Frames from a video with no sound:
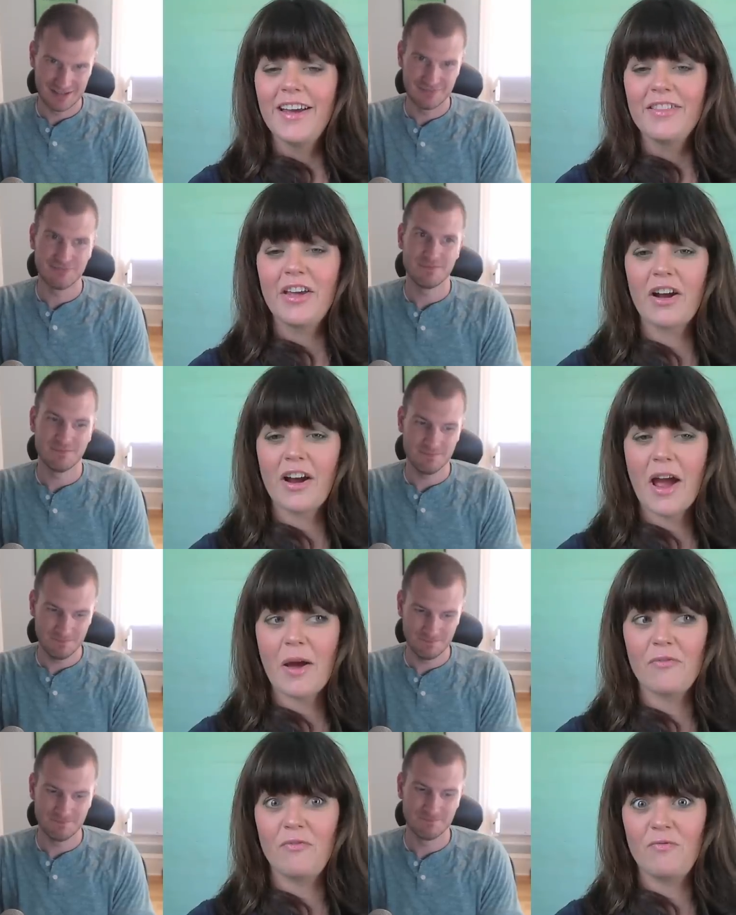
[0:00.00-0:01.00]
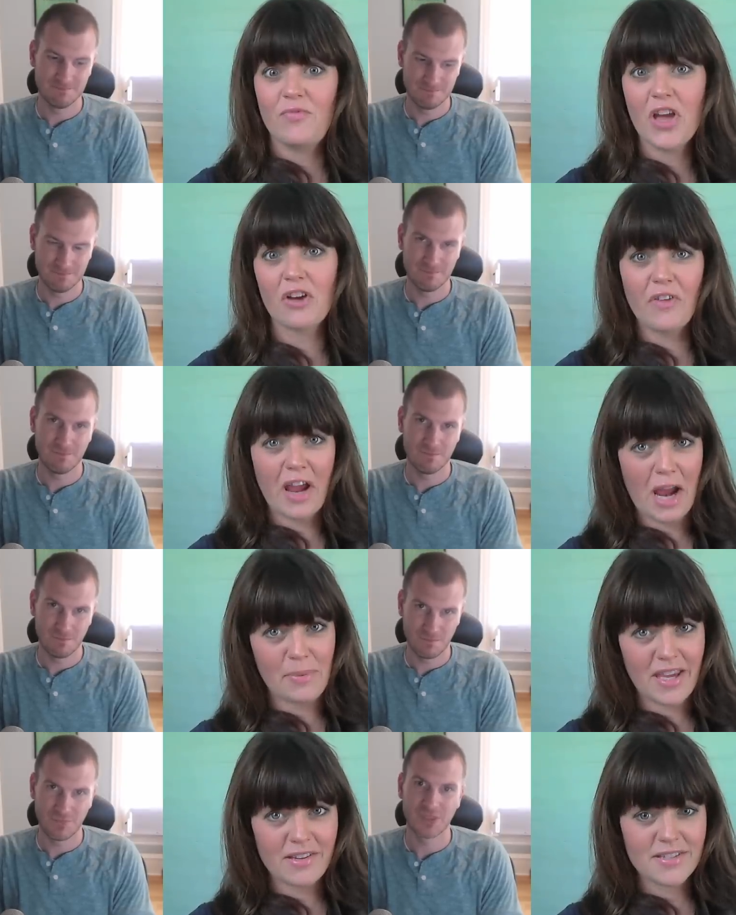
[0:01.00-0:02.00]
Speaker 1: mm-hmm. their um, their
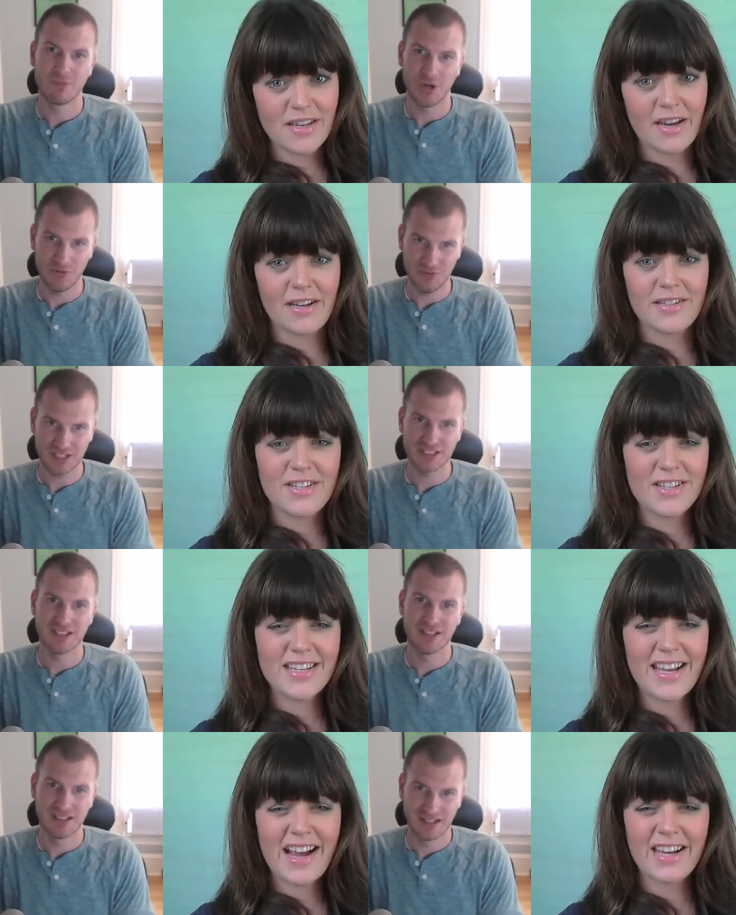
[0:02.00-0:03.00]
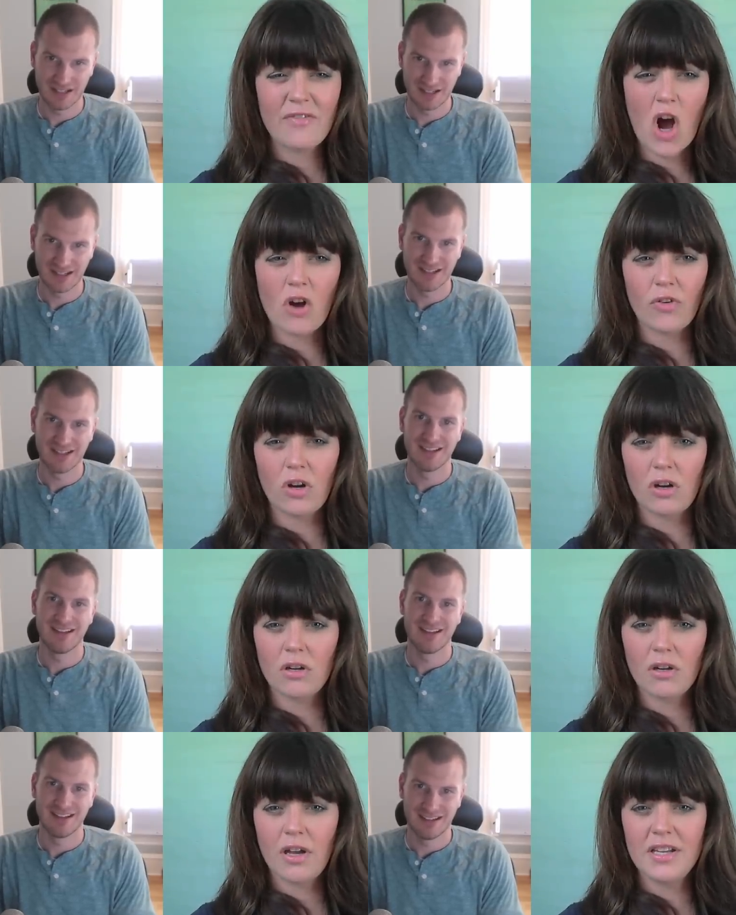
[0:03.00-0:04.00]
VIPs uh, just to kind of
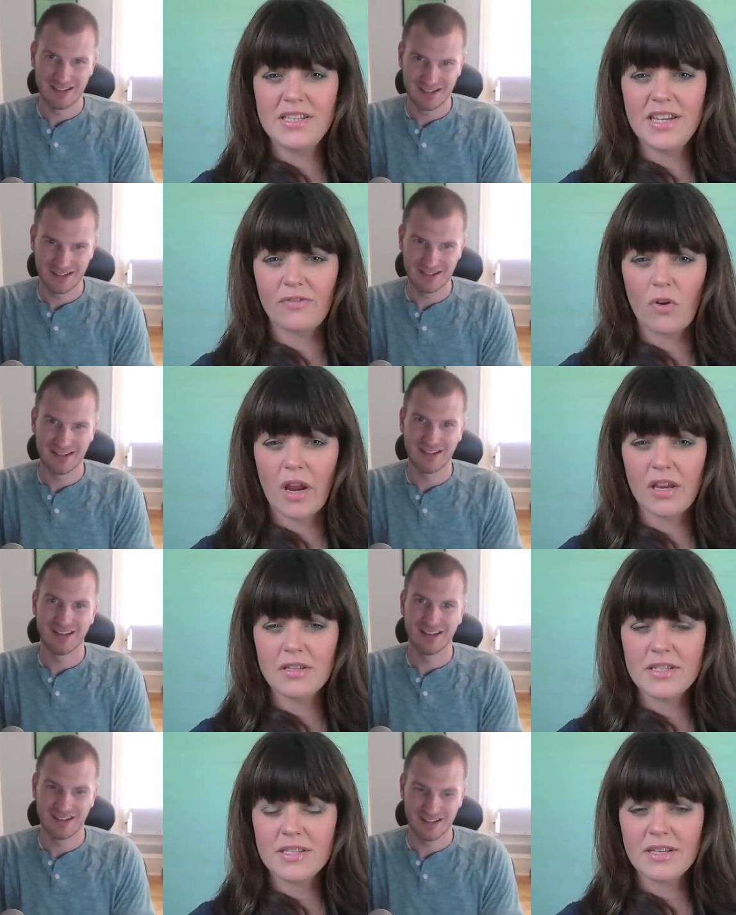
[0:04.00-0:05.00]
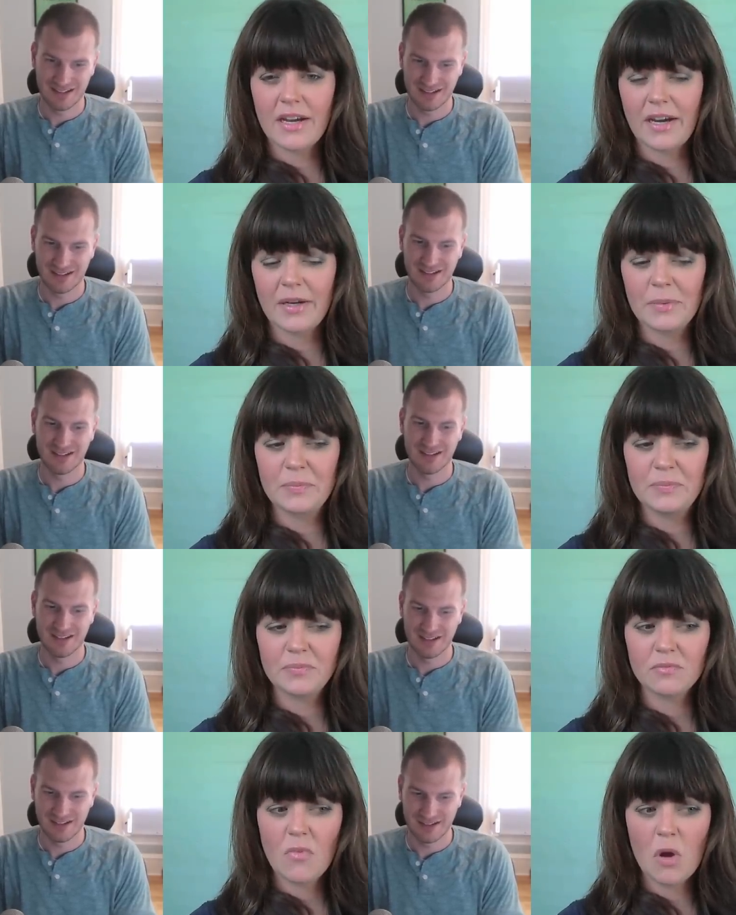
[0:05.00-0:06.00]
offer a different um,
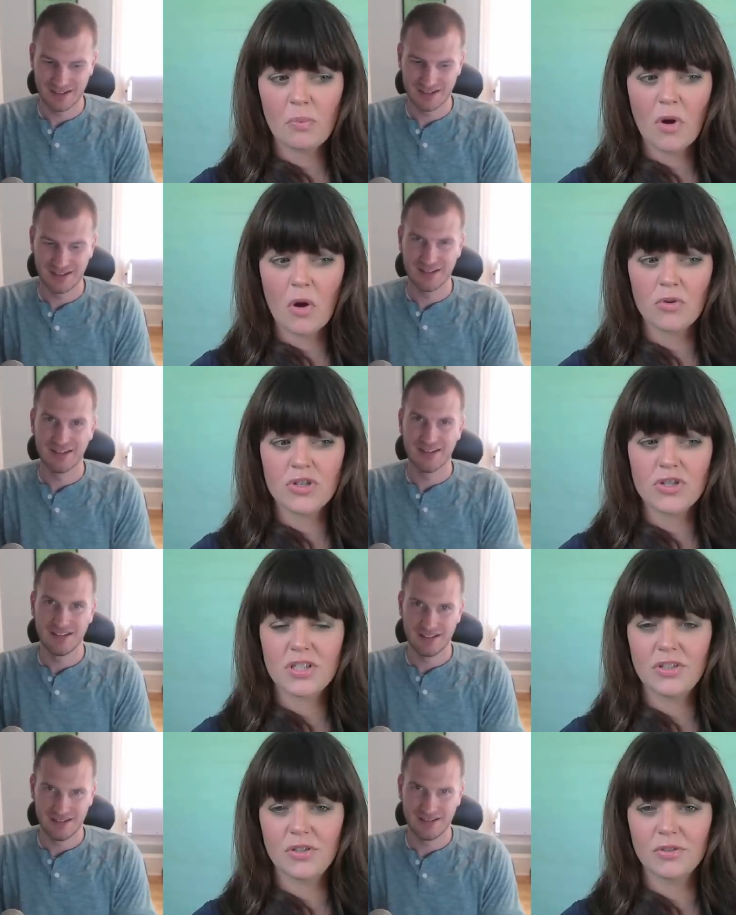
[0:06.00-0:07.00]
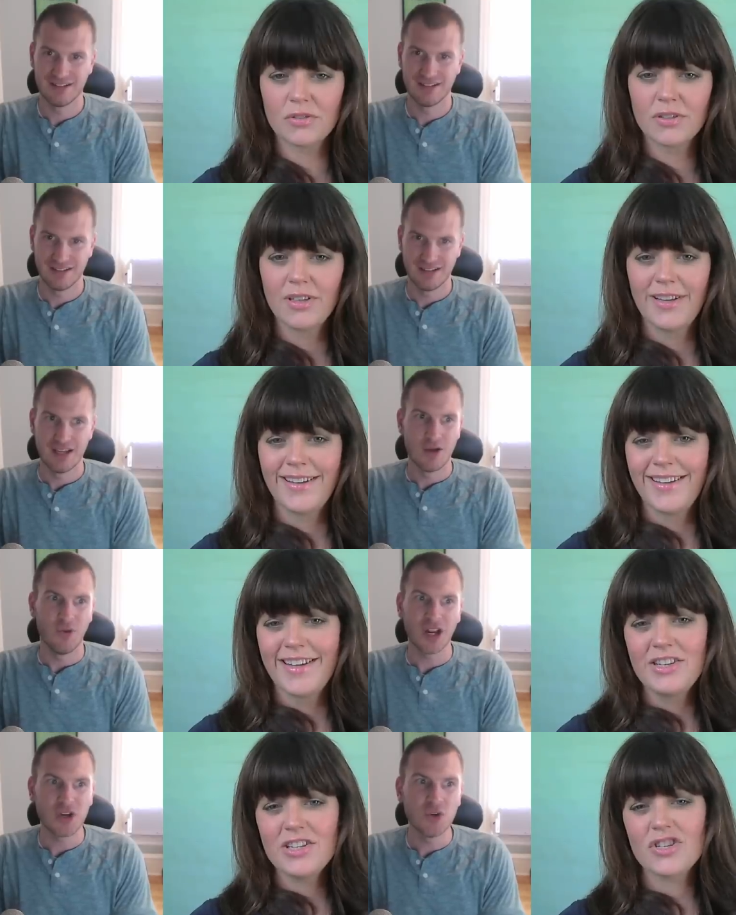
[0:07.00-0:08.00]
Speaker 2: approach to
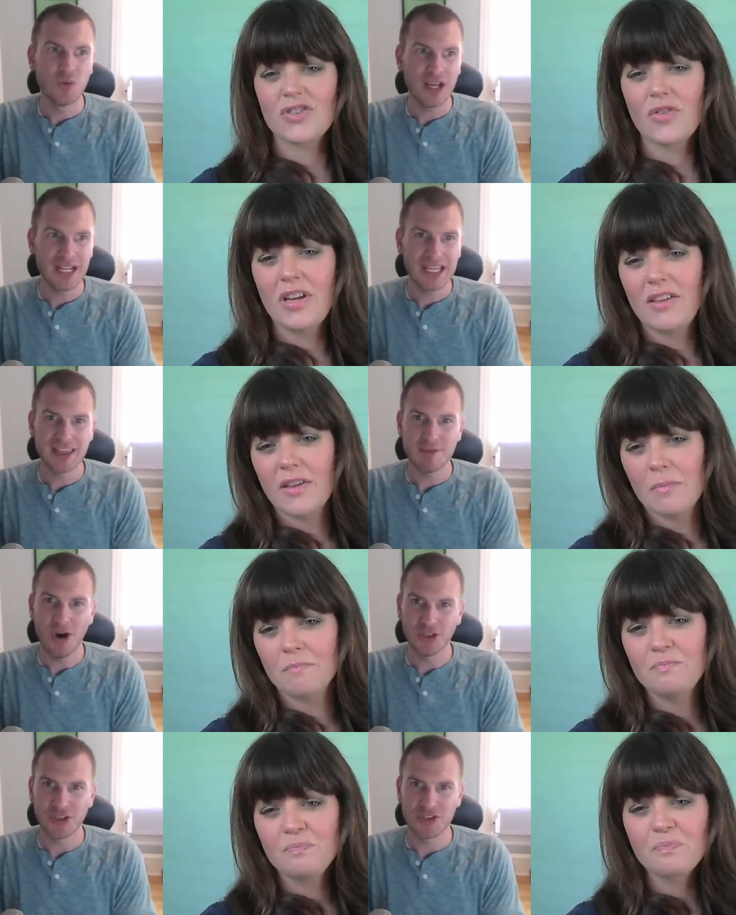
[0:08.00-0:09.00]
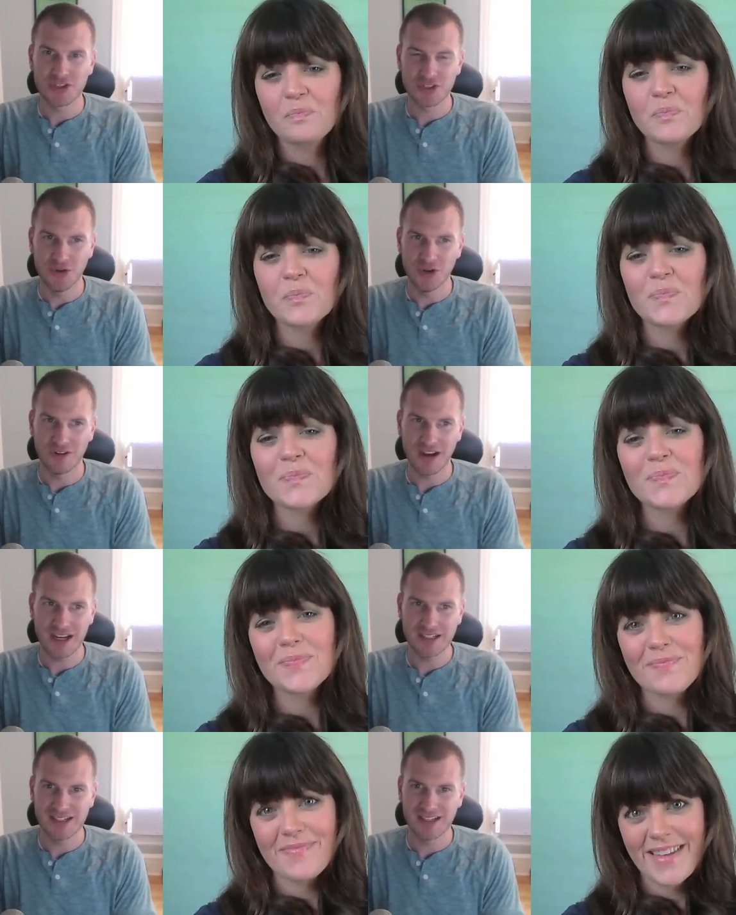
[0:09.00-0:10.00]
what a cool way to get them all to the store
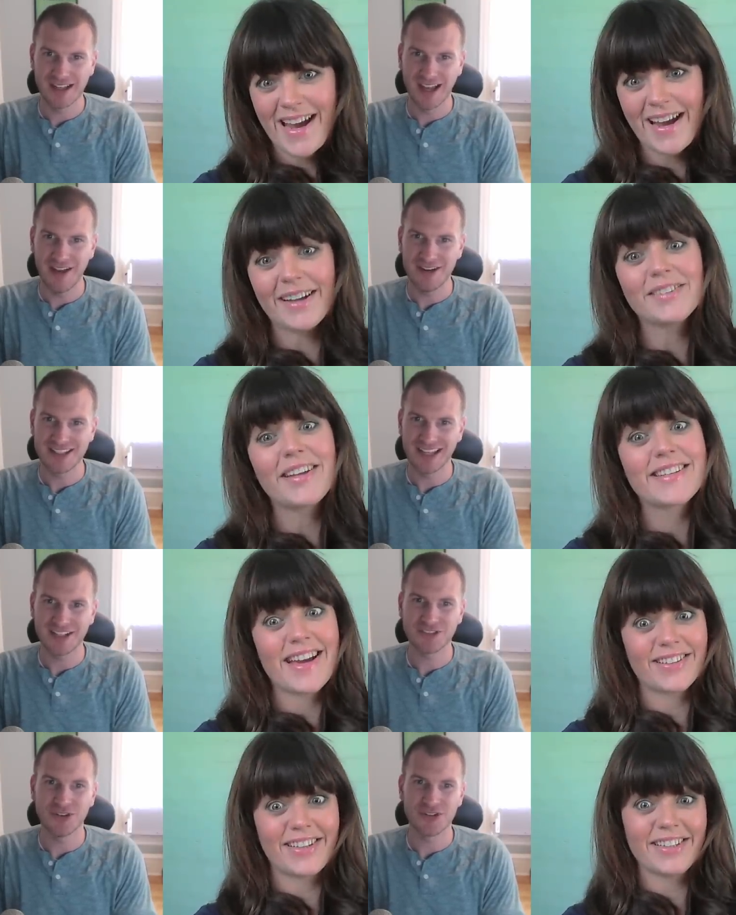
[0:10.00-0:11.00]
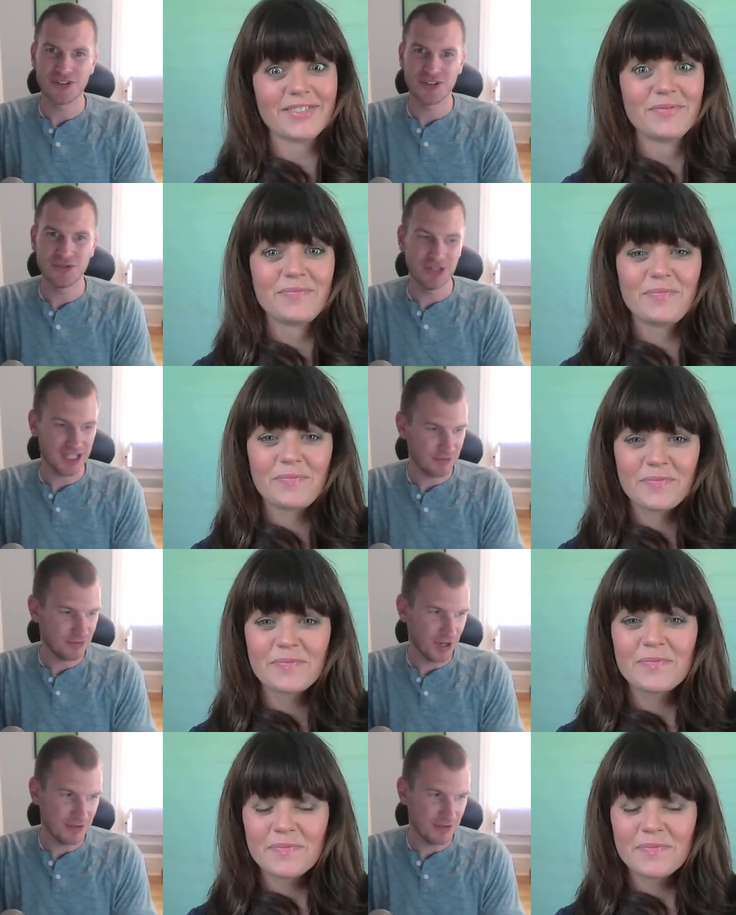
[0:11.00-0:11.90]
right
Speaker 1: yeah Every, like exactly. so
Speaker 2: do like a fun